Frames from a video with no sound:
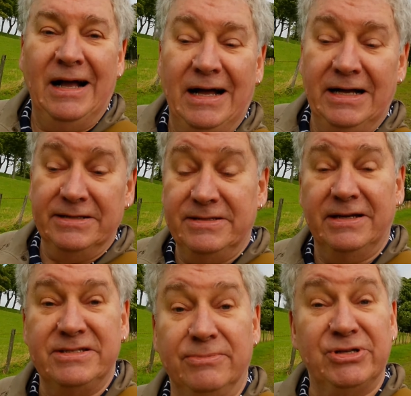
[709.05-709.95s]
and
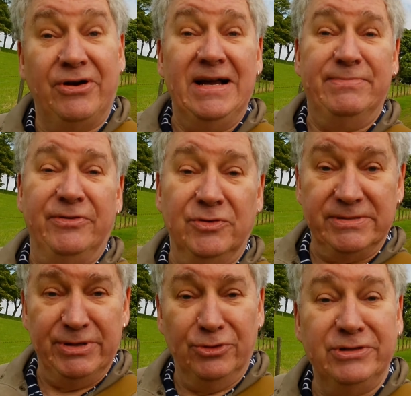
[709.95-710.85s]
subscribe if you
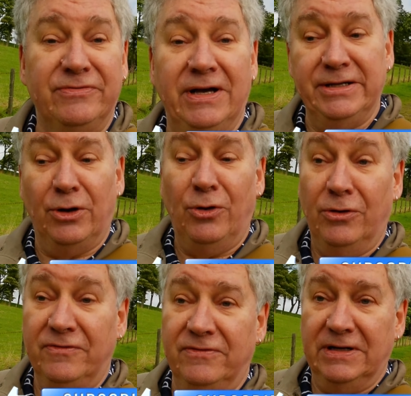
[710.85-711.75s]
want to be notified
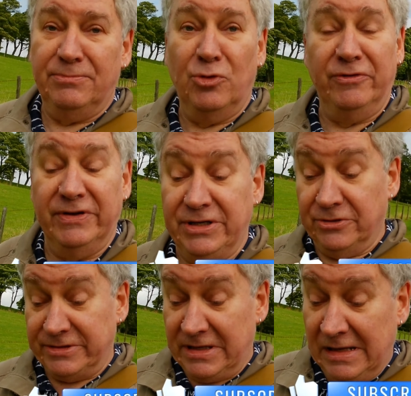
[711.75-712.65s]
of more
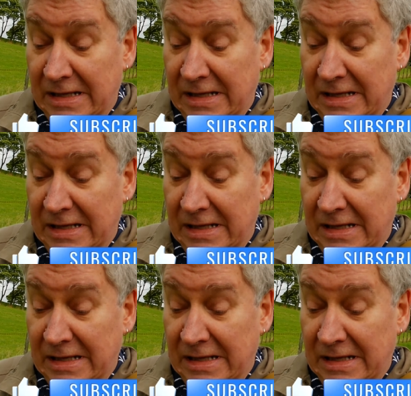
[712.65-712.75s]
videos.